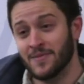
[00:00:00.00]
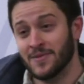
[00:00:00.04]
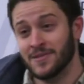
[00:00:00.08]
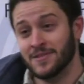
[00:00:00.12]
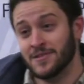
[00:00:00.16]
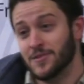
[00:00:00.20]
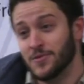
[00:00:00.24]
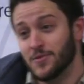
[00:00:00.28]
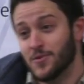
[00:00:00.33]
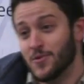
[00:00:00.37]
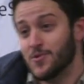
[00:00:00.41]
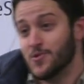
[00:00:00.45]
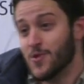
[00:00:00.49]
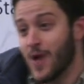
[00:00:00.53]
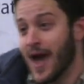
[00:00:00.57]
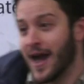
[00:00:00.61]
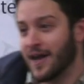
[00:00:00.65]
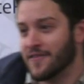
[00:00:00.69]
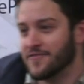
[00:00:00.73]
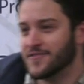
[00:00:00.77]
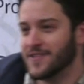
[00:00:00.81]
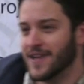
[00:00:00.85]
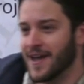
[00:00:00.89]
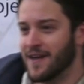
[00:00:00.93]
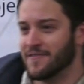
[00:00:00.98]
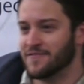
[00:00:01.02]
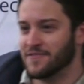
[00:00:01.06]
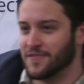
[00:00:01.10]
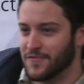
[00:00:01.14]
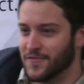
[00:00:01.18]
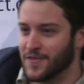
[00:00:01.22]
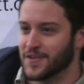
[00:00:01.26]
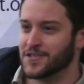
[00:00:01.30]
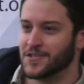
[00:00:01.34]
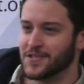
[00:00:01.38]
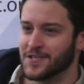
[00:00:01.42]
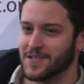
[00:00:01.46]
I mean, you, you have to have the
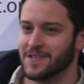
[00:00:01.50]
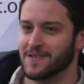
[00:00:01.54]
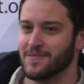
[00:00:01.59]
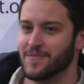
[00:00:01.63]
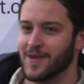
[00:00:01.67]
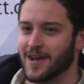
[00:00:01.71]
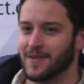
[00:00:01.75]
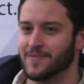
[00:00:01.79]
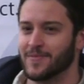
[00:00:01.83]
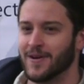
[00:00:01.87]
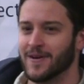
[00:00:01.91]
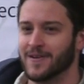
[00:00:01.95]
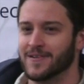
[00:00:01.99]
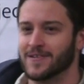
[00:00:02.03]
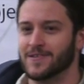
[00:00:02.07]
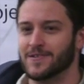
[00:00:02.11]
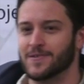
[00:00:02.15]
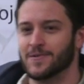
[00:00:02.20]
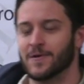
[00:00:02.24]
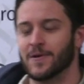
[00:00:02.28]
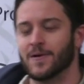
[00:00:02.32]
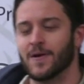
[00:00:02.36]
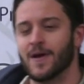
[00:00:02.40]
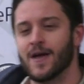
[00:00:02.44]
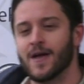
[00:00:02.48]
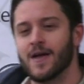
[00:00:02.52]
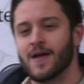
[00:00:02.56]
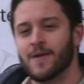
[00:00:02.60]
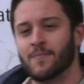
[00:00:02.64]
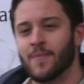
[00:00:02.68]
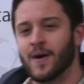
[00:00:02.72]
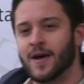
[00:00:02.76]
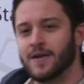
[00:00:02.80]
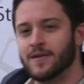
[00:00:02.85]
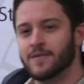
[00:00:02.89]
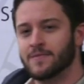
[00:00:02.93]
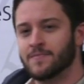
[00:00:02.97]
fiction in the back pocket, you know.
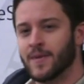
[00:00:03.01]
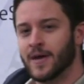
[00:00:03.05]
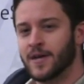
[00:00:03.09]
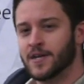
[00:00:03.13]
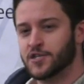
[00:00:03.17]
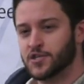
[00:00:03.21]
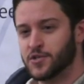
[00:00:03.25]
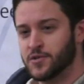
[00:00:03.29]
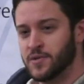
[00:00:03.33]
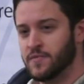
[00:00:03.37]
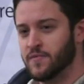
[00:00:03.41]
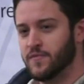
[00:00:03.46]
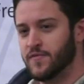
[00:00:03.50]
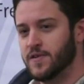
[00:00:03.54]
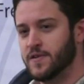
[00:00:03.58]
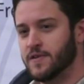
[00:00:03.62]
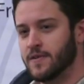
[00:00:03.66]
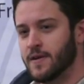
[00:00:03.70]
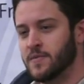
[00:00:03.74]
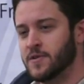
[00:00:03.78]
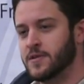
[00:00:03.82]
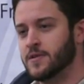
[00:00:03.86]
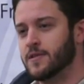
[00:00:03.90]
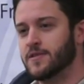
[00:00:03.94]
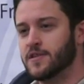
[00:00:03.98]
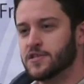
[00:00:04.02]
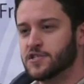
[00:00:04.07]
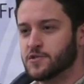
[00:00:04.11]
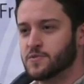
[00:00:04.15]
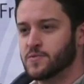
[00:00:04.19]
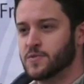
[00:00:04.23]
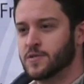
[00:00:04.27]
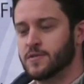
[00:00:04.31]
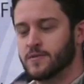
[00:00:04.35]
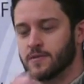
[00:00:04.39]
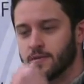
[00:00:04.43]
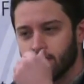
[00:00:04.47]
My, my extreme fear, I mean, this is
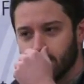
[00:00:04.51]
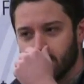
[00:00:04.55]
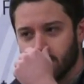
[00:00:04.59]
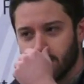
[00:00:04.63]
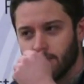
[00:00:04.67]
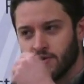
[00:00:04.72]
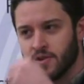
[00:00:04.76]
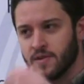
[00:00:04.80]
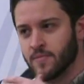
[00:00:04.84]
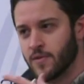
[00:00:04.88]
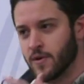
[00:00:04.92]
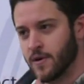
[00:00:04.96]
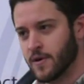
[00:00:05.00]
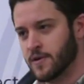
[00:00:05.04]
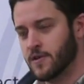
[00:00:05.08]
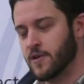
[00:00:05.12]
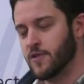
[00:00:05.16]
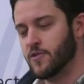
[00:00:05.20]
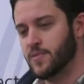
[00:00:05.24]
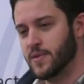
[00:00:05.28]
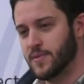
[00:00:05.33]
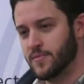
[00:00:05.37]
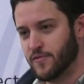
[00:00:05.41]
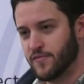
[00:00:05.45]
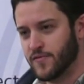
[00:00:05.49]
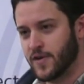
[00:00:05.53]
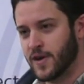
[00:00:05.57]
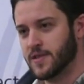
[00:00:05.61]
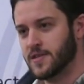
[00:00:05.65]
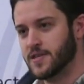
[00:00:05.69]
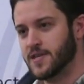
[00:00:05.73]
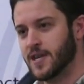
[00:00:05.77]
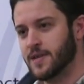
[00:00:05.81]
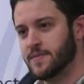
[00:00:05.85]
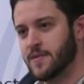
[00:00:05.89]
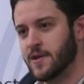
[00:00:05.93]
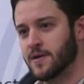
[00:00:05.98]
when, when Greenberg and other people
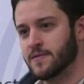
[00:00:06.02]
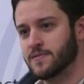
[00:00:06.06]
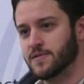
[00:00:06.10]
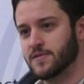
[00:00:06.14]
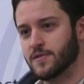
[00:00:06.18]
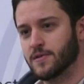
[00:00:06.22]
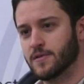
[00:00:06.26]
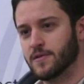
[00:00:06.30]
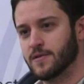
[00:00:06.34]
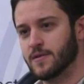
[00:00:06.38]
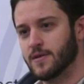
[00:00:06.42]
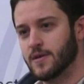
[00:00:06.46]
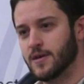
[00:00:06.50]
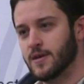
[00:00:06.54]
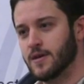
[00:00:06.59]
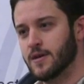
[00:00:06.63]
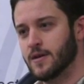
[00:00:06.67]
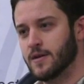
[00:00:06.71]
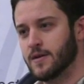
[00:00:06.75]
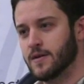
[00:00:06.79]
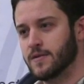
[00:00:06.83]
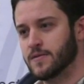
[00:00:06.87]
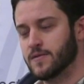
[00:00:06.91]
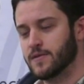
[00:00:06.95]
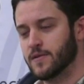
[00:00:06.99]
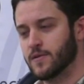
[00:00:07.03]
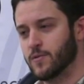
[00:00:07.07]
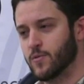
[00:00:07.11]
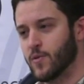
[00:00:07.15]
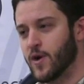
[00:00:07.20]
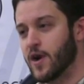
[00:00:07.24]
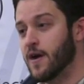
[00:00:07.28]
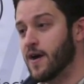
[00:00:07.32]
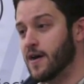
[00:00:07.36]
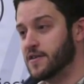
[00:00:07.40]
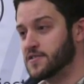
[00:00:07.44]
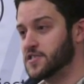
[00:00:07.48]
finally came down to the, to the
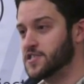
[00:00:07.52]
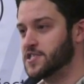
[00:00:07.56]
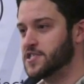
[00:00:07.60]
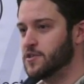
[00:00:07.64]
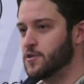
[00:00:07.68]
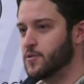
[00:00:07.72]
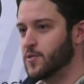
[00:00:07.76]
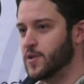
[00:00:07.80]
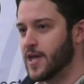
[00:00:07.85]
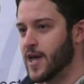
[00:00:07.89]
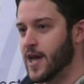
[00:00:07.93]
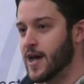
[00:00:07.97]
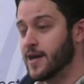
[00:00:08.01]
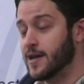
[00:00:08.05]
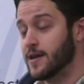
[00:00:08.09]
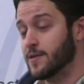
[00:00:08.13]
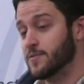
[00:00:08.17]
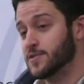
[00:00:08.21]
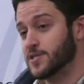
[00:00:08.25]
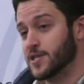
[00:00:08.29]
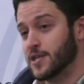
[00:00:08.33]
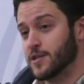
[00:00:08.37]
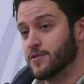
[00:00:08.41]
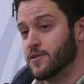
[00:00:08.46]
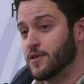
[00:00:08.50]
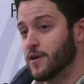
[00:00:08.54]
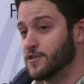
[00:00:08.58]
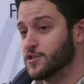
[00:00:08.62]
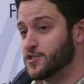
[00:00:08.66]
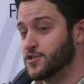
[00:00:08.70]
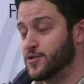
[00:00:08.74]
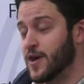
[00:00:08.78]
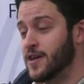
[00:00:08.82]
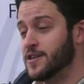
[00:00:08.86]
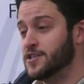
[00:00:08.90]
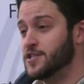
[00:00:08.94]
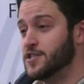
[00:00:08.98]
warehouse to see what we had. I was like, look, our
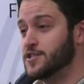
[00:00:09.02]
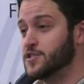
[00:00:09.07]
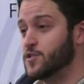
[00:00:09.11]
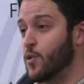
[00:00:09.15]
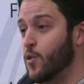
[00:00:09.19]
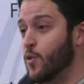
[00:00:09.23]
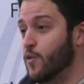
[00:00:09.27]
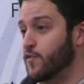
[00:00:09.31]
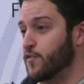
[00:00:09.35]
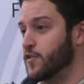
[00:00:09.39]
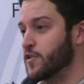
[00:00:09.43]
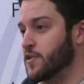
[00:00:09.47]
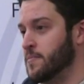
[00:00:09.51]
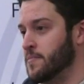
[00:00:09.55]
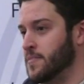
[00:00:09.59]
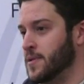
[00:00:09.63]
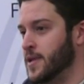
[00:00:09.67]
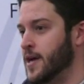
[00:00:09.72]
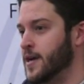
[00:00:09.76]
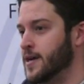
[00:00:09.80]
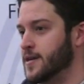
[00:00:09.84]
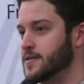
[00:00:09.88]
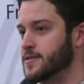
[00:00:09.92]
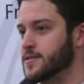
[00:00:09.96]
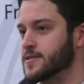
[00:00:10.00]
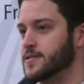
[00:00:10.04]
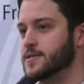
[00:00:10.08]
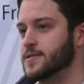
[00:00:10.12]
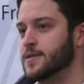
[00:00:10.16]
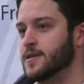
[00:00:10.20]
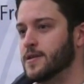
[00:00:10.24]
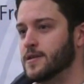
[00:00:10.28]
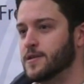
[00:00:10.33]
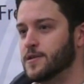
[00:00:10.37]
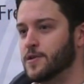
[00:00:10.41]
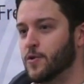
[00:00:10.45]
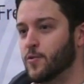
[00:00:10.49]
strategy is over compliance.
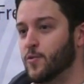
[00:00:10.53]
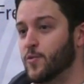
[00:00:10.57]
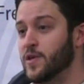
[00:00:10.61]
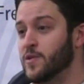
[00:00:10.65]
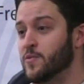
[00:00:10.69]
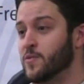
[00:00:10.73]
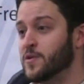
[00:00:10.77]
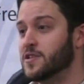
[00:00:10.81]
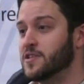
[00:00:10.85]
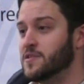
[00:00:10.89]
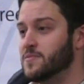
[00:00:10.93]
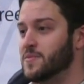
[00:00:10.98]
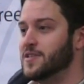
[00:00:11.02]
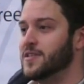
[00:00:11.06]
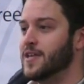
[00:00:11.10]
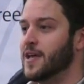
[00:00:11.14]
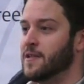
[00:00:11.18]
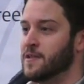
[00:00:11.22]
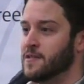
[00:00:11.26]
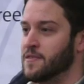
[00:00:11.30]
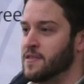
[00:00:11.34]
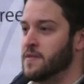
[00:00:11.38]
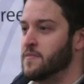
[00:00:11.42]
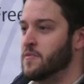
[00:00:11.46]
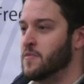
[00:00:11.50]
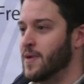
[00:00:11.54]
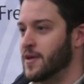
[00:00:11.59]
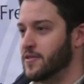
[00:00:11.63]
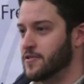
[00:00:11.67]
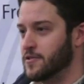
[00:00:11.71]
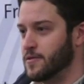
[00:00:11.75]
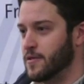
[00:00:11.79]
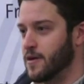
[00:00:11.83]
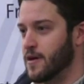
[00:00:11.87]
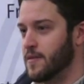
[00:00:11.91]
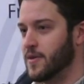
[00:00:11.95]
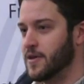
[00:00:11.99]
You know, we wanted to be telling them about
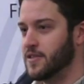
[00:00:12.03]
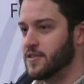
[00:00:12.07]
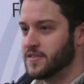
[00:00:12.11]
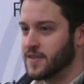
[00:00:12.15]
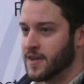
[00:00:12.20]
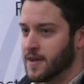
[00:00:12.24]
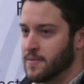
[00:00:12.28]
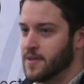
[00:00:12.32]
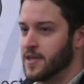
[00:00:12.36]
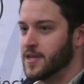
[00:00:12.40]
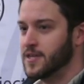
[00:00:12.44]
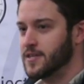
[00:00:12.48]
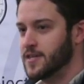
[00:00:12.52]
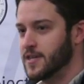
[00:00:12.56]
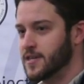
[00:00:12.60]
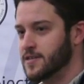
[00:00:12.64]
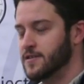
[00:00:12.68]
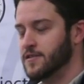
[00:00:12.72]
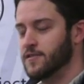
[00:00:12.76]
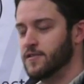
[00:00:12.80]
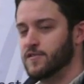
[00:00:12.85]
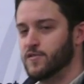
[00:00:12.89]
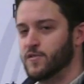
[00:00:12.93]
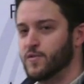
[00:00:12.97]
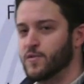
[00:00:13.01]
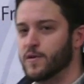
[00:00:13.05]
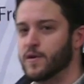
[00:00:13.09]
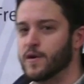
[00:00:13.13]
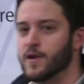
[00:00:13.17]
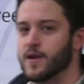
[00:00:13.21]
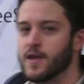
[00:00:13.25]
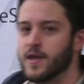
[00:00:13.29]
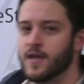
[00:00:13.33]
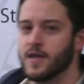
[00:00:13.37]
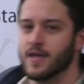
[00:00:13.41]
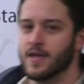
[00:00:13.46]
the law by the time they had kicked in the door.